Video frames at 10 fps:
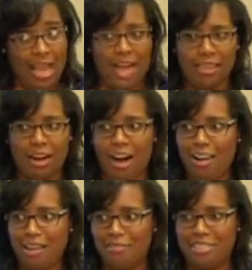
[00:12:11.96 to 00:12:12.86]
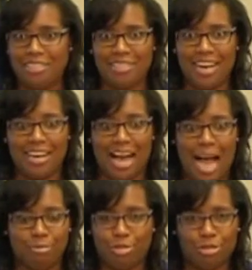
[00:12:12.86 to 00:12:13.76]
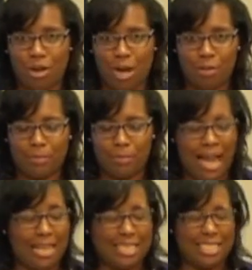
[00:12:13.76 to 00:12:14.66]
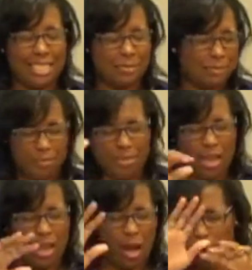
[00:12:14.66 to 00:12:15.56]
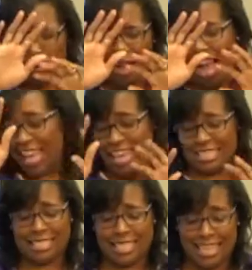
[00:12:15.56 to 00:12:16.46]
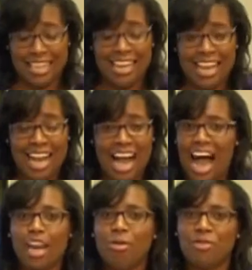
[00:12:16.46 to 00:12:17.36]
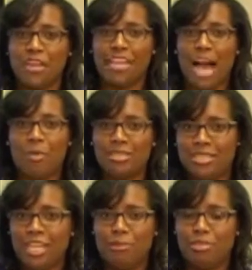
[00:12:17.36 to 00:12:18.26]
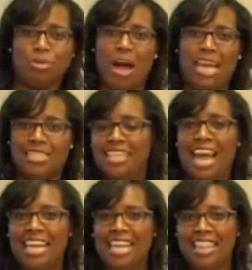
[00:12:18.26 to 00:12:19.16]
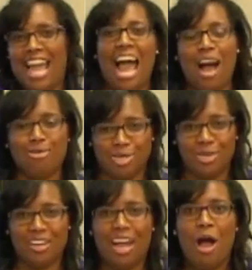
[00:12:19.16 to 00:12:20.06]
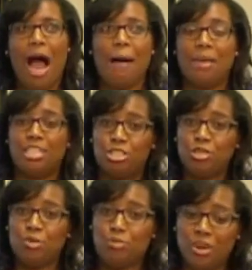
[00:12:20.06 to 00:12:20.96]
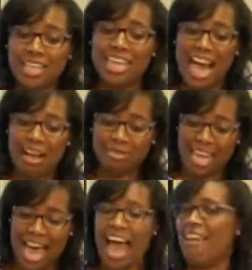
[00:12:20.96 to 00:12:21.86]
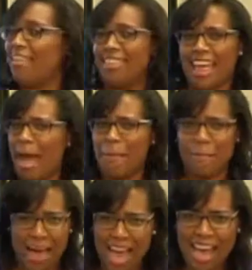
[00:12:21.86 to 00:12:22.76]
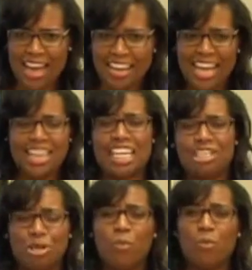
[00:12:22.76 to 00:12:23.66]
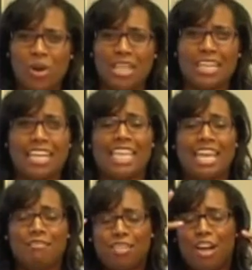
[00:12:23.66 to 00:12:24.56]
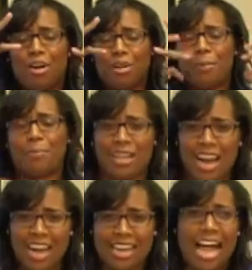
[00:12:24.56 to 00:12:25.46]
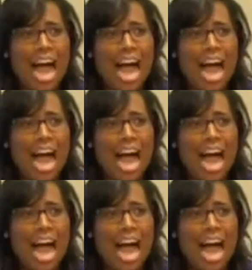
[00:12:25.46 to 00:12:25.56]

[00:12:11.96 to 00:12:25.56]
and then all of a sudden I'm struck with blindness, oh, I can't see, I don't think I would still be trying to get in the house. Do you really have to have it that bad that you're willing, that even though you're blind,